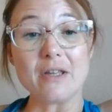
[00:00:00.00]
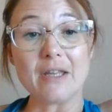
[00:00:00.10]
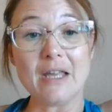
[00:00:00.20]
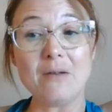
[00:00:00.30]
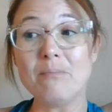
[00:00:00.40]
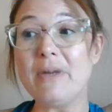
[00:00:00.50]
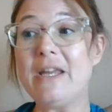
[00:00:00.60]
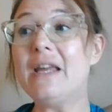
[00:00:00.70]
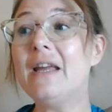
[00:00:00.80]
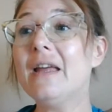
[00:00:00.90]
can
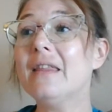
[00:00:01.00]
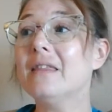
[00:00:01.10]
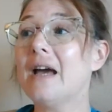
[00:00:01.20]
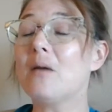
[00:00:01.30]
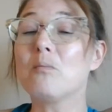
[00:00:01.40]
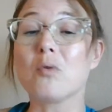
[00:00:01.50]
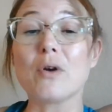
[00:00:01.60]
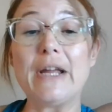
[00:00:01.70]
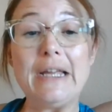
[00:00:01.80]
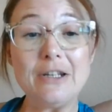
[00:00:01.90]
be that
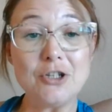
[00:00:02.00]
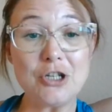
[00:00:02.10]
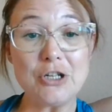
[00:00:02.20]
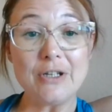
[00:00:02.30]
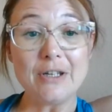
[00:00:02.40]
bridge